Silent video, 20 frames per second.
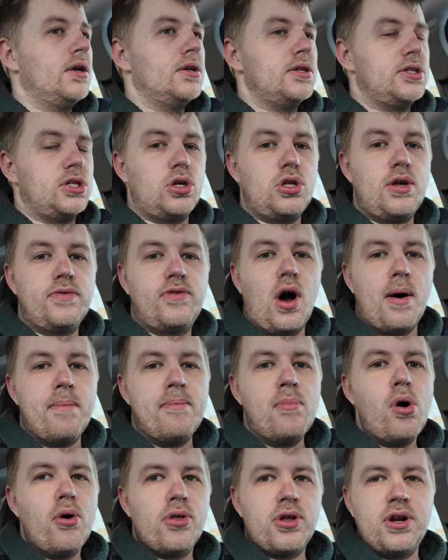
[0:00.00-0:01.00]
So you've
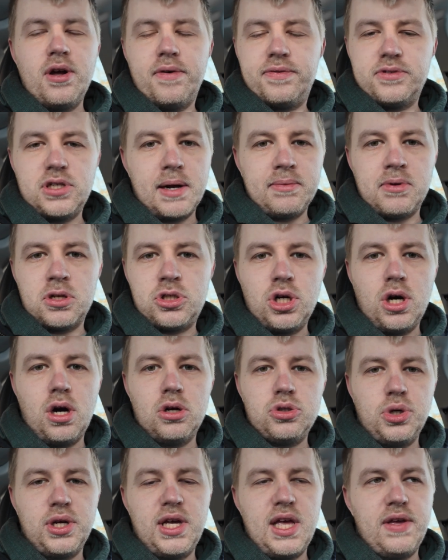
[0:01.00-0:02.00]
got more than enough time to
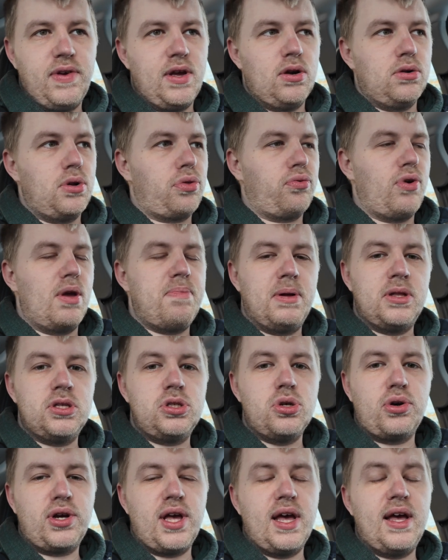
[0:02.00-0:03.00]
charge your EV on a 3-pin
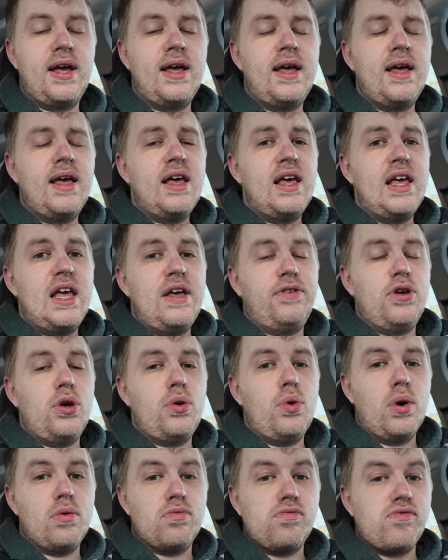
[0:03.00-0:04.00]
socket if
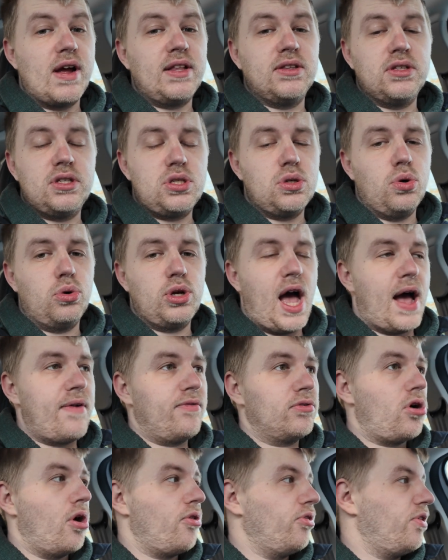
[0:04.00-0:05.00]
you rent or you
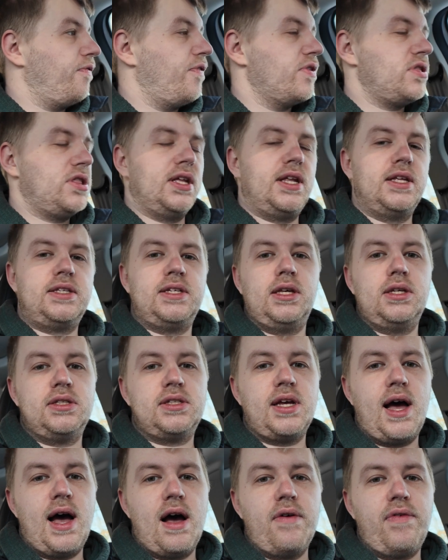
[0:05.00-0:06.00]
haven't got the
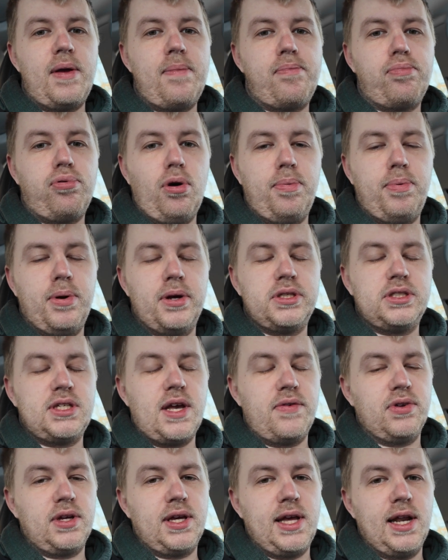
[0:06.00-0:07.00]
facilities to have a proper
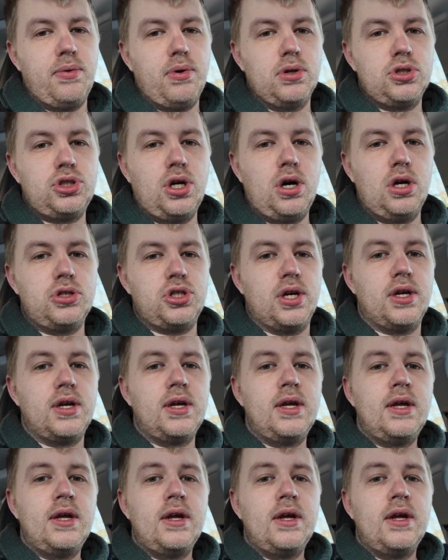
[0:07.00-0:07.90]
7-kilowatt charger.